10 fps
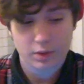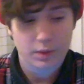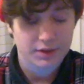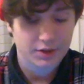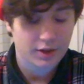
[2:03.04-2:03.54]

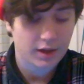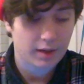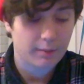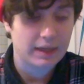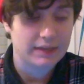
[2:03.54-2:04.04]

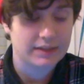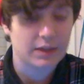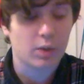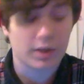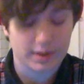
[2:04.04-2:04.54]
questioning because I
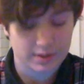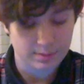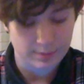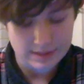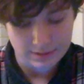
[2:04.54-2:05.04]
wanted to
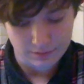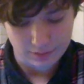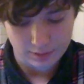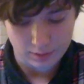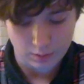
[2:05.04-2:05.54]
be
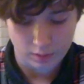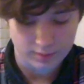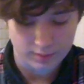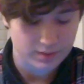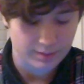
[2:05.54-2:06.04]
different,
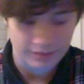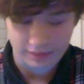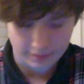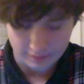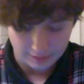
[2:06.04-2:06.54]
or something
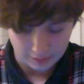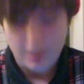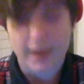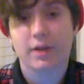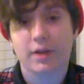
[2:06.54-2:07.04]
like that.
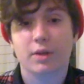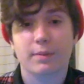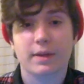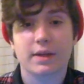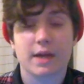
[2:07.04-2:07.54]
I'd heard
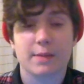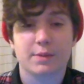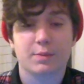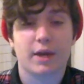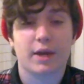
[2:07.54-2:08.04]
many
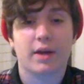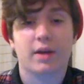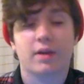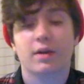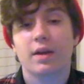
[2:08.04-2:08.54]
times
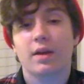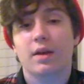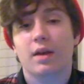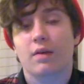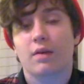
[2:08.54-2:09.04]
prior
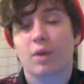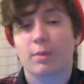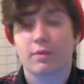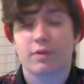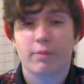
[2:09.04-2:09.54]
of
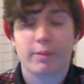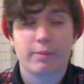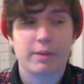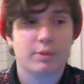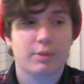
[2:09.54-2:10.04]
homophobic
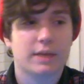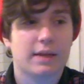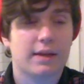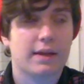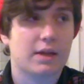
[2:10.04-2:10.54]
people
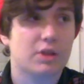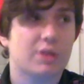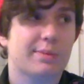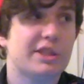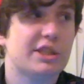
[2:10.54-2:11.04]
telling
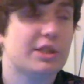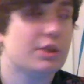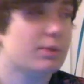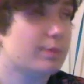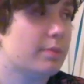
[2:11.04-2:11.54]

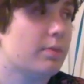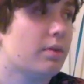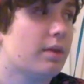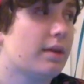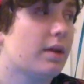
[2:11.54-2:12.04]
LGBTQ people
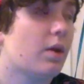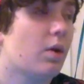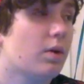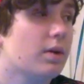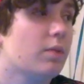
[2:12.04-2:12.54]
that they
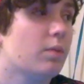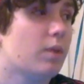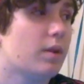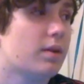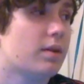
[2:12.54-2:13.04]
only
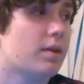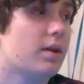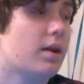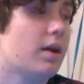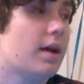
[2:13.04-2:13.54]
were
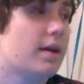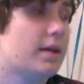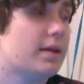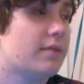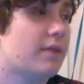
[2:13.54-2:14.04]

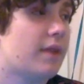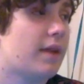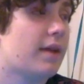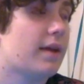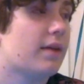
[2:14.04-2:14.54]

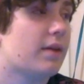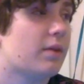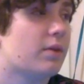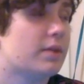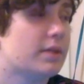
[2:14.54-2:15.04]
identifying how they
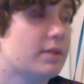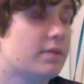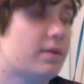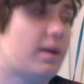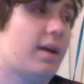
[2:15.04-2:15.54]
were
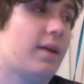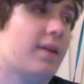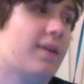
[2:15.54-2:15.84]
identifying